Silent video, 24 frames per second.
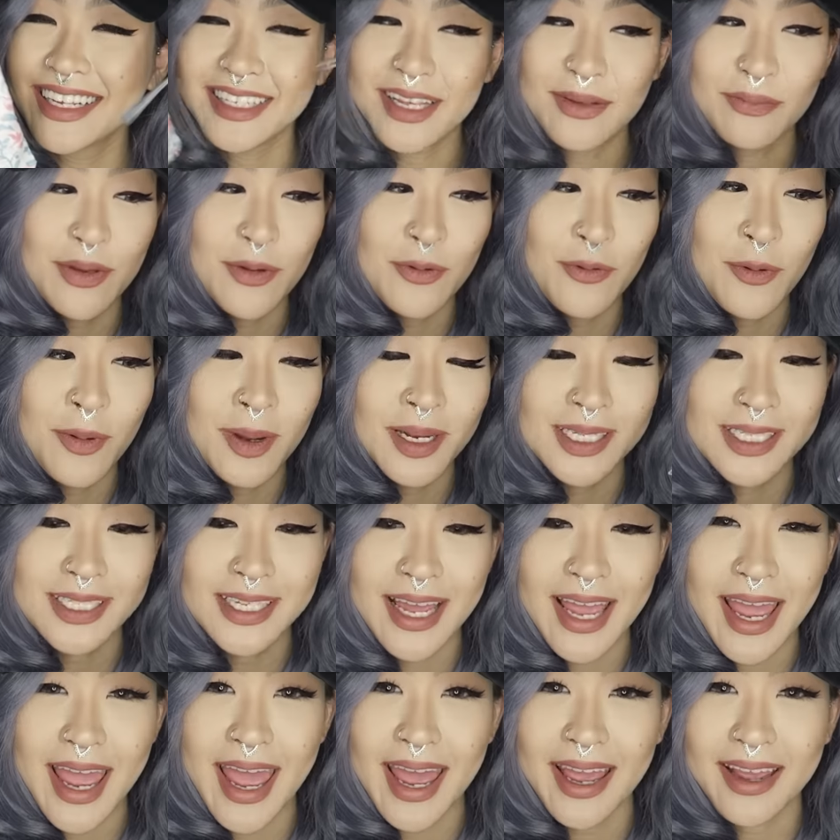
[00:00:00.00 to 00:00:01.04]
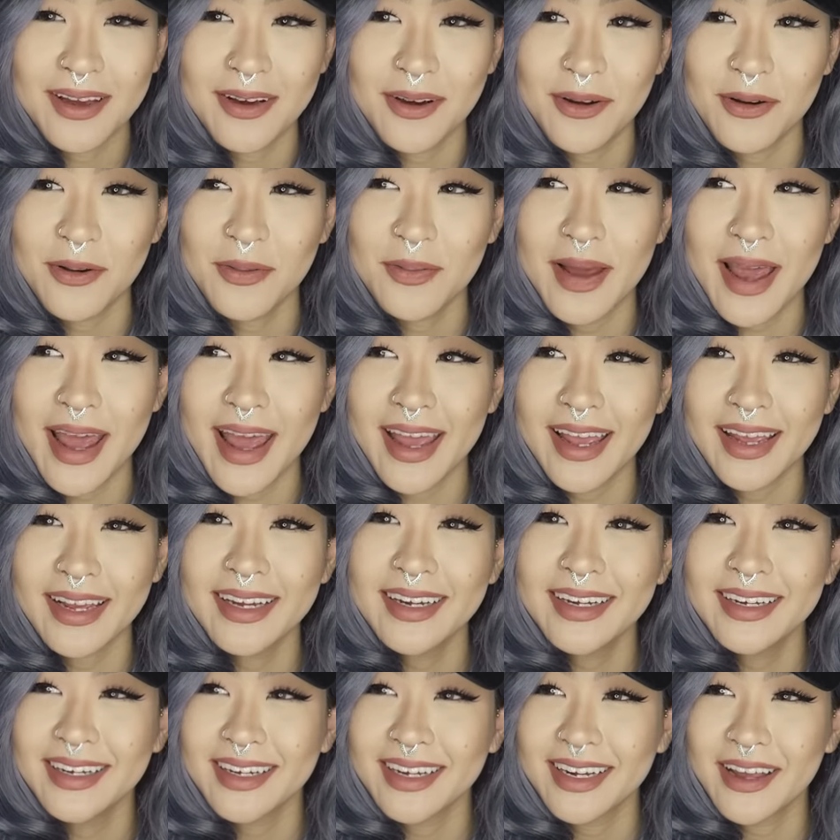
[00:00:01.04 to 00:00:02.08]
Some people might say eco bag
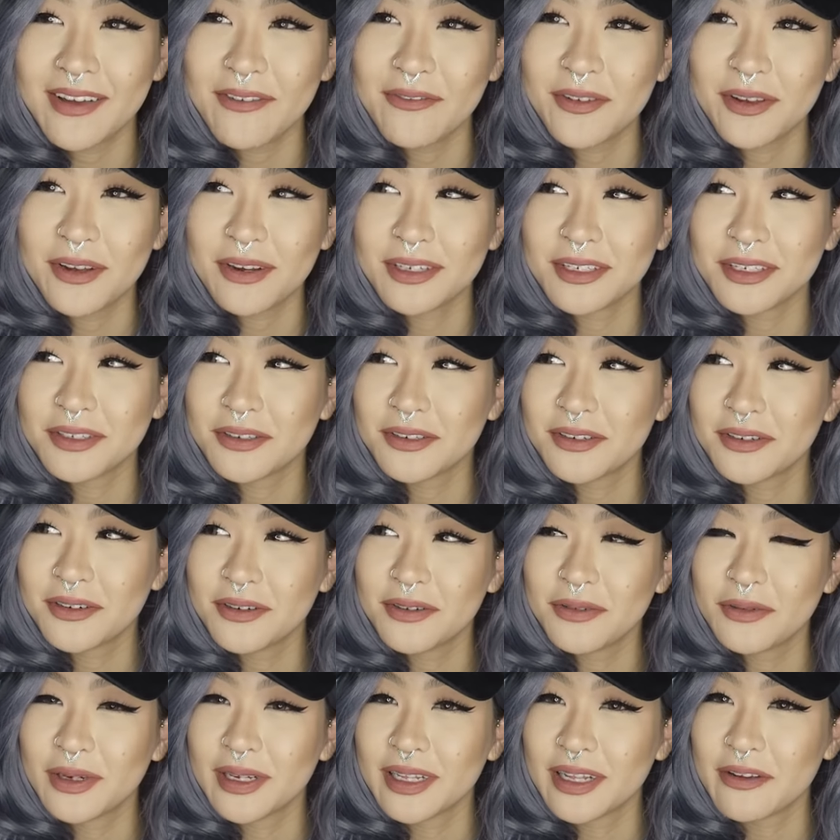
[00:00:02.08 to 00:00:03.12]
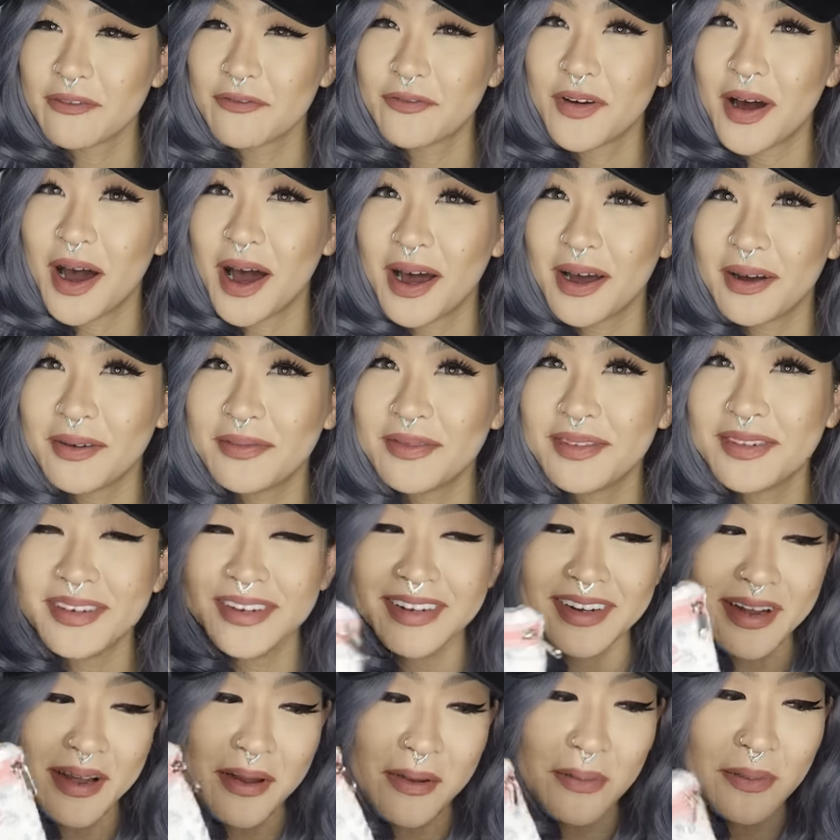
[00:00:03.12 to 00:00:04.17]
if you're really fob,
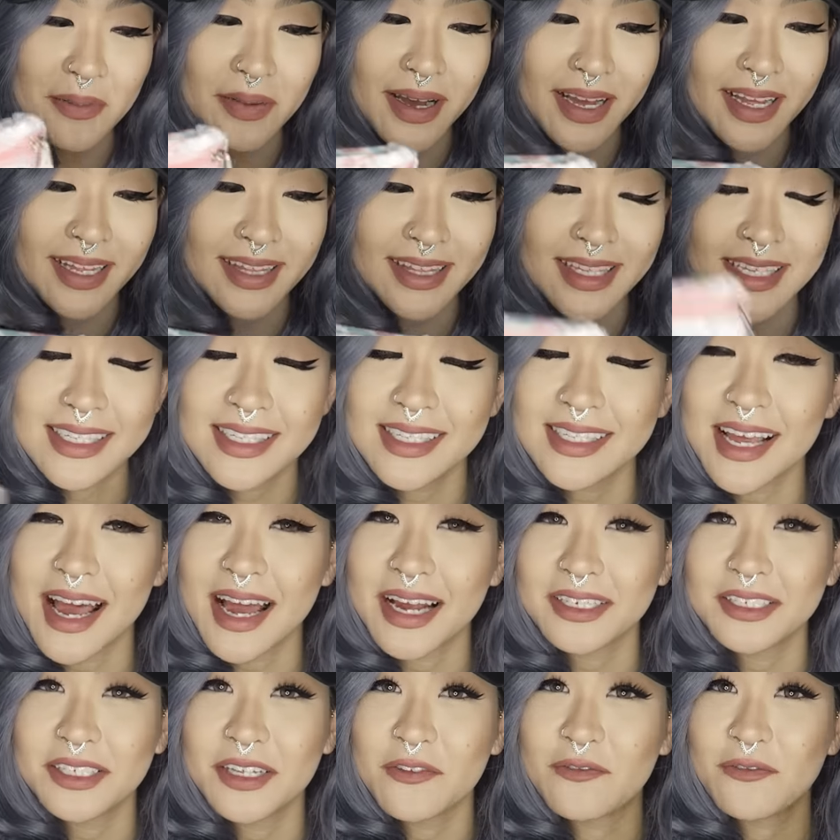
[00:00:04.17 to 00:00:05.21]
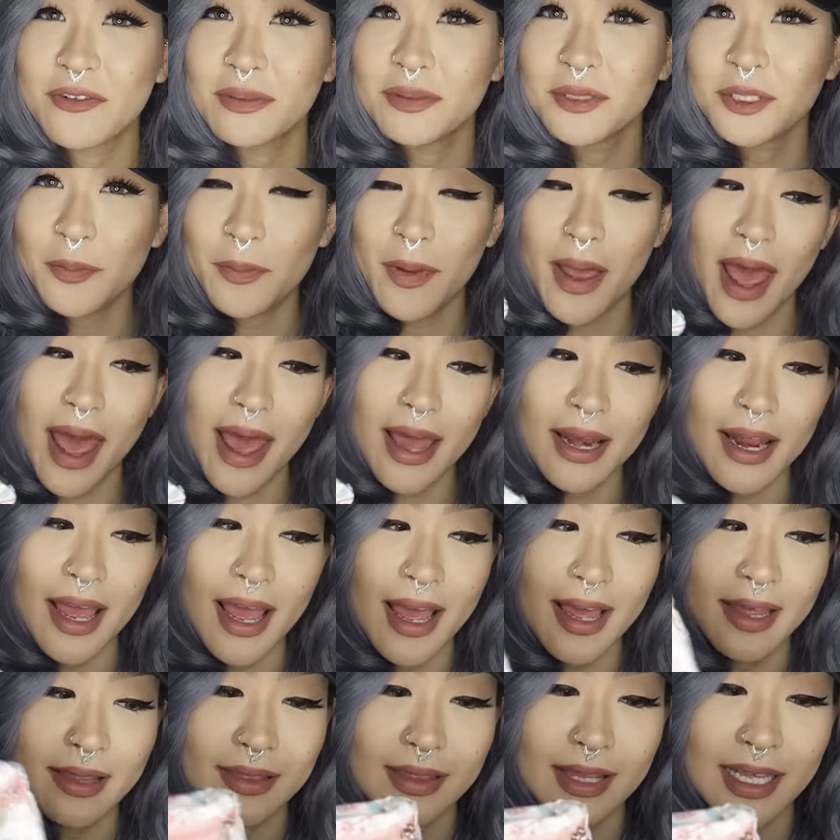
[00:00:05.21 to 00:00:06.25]
but this is actually from Japan
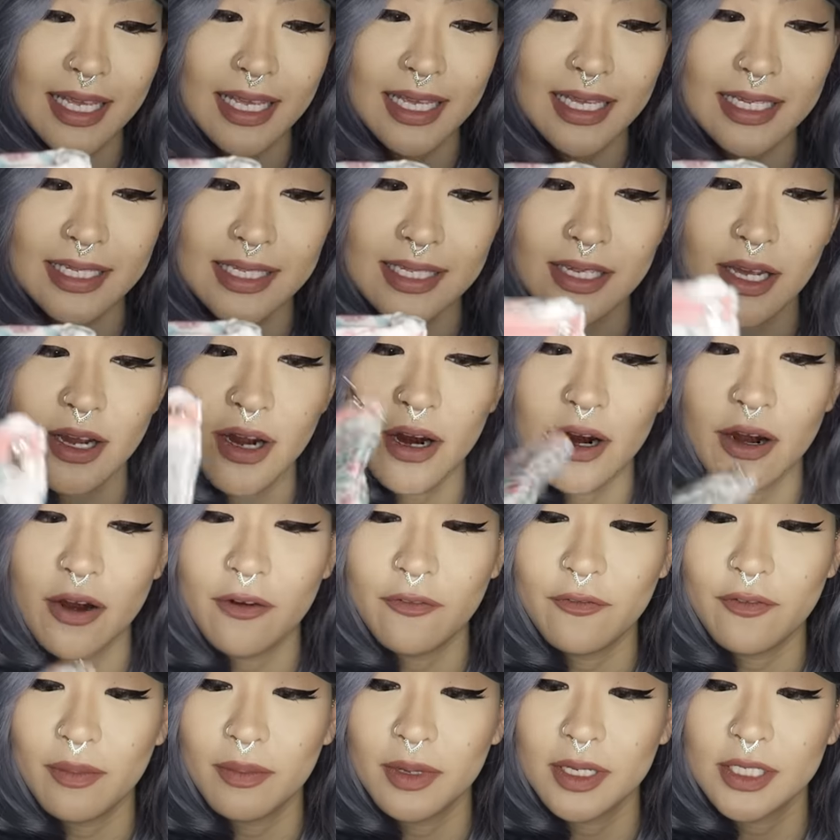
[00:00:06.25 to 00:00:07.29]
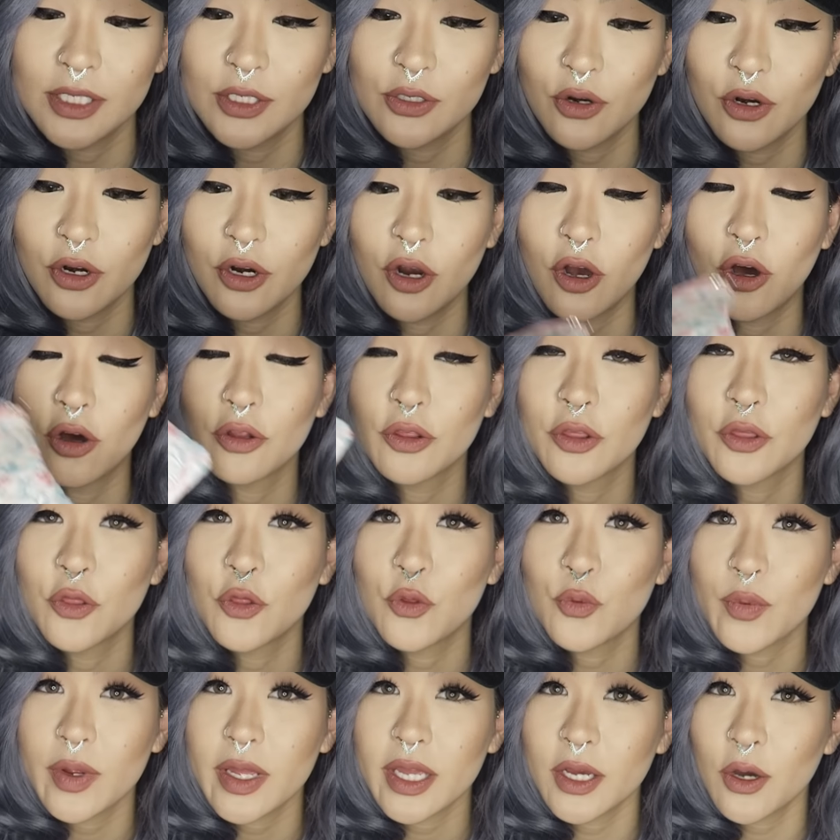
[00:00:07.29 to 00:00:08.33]
and these are from a store called
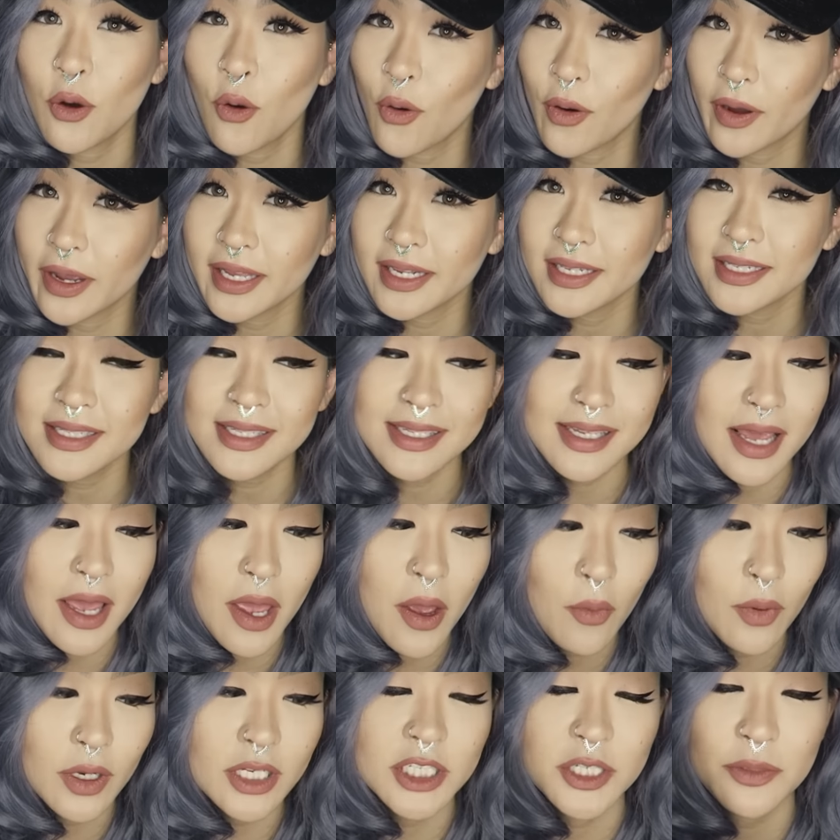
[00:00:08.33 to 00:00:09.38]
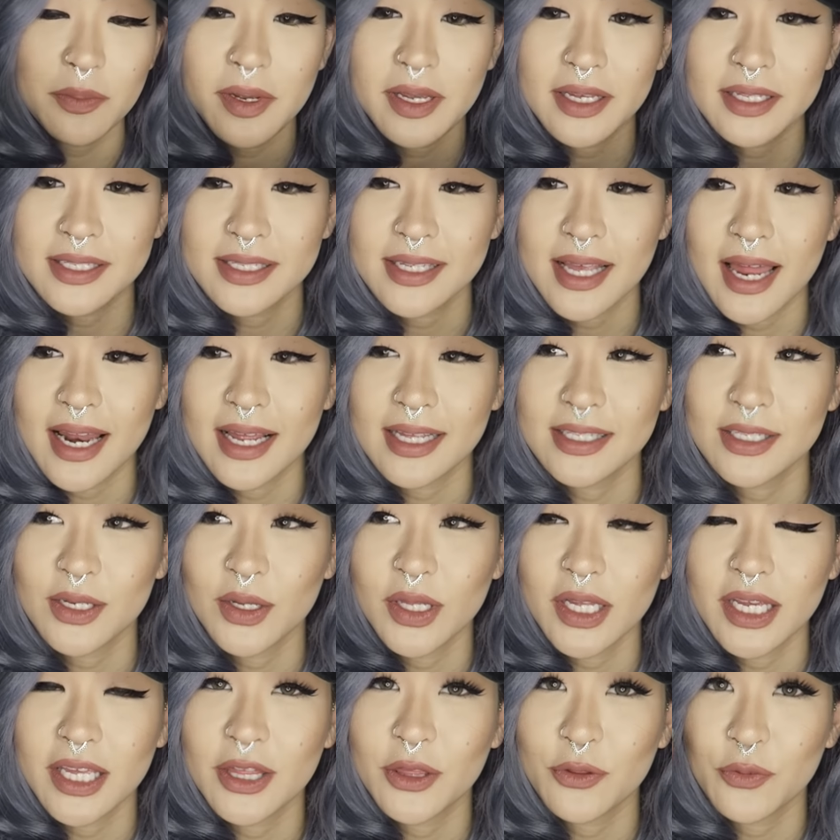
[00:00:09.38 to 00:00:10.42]
3 coins, which means that it's
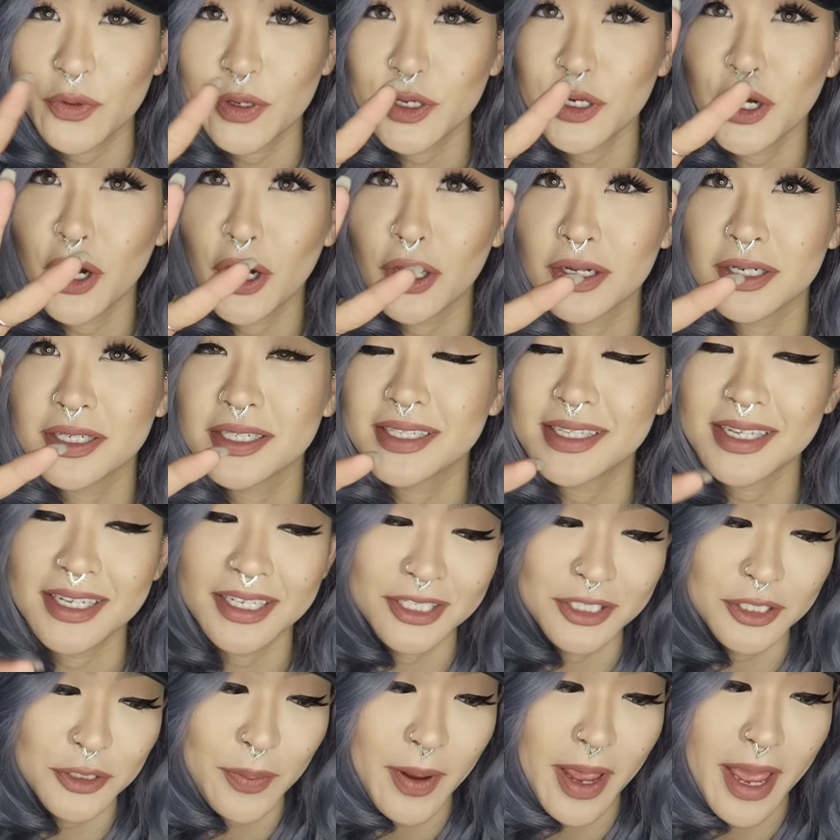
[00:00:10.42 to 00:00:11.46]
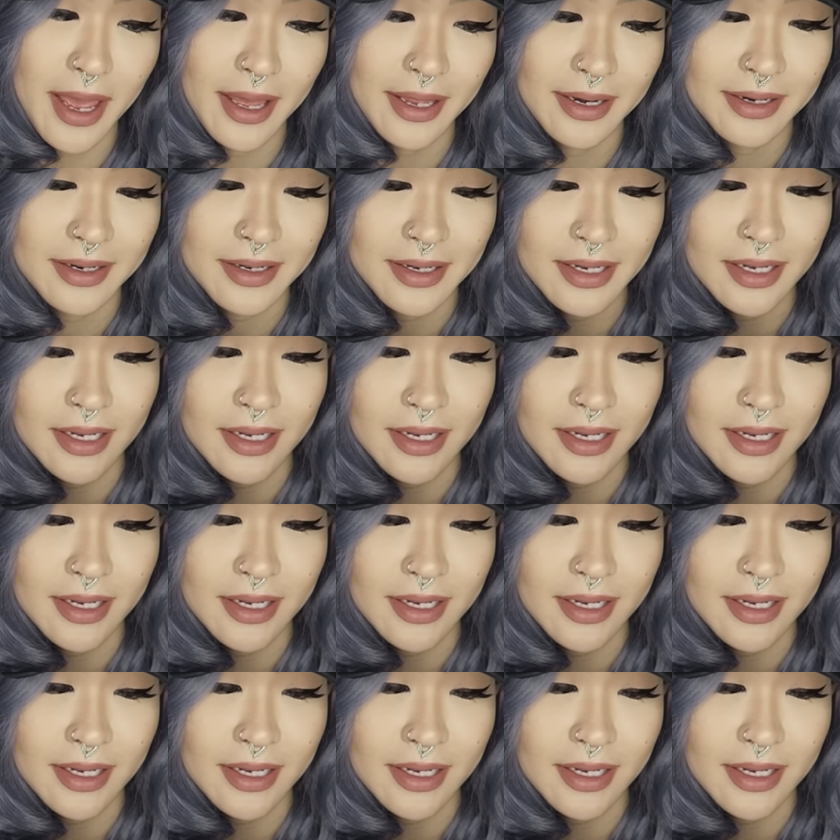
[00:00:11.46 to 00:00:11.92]
only $3 in Japan.